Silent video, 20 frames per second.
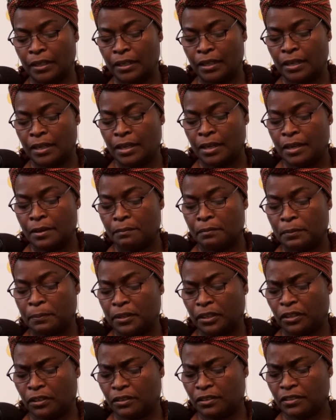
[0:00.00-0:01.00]
But because
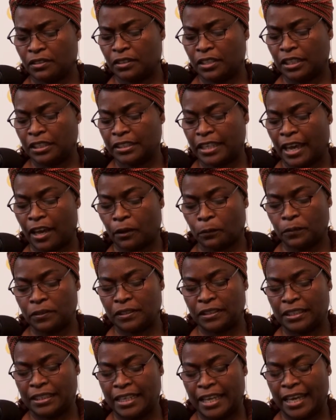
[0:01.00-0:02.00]
the attack was
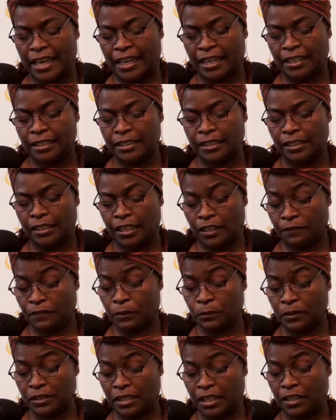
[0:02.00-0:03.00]
delayed, if it was
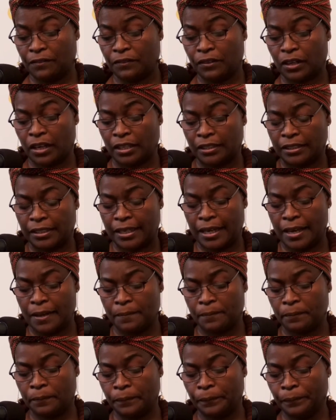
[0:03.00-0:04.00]
even going to come,
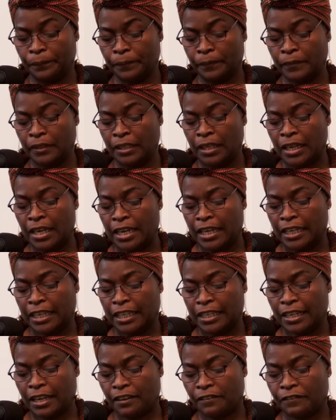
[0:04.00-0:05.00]
Eli
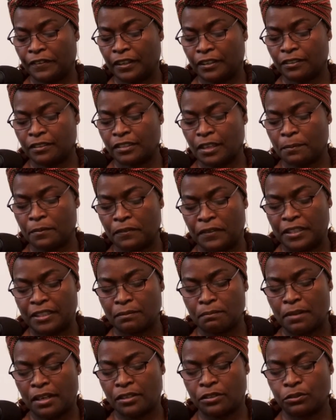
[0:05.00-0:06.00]
felt some of his
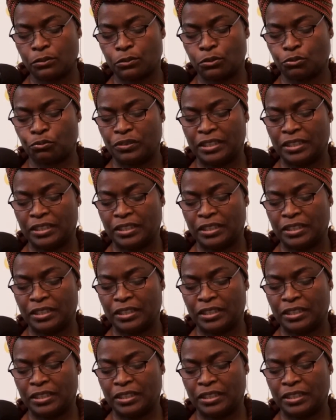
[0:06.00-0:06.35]
muscles release